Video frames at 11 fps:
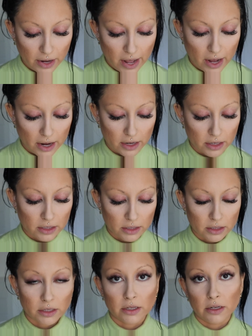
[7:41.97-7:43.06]

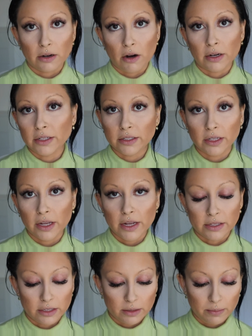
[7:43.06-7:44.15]
and honestly
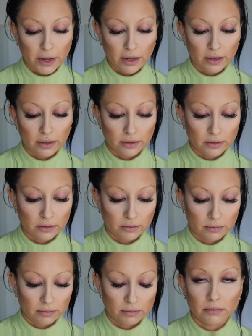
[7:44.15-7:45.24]
it's been,
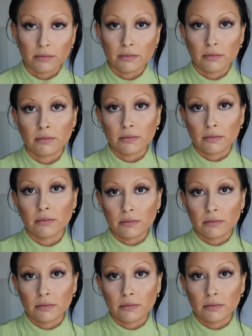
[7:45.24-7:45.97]
I